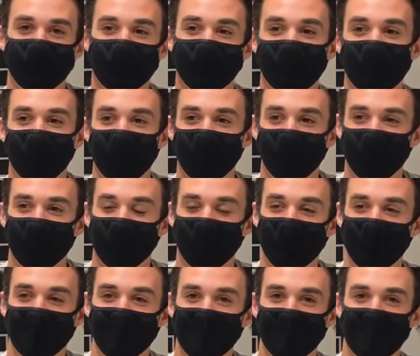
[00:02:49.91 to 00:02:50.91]
can.
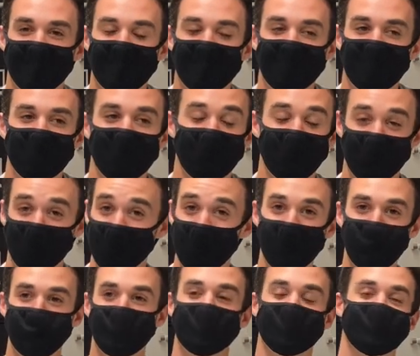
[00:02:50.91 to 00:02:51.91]
Uh, you
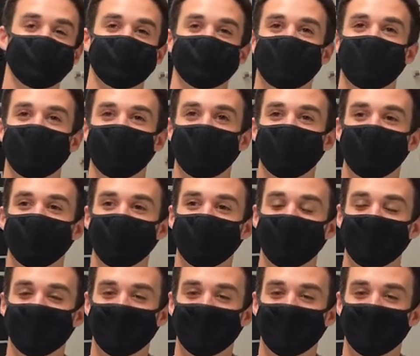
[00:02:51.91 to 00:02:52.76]
can't be inside.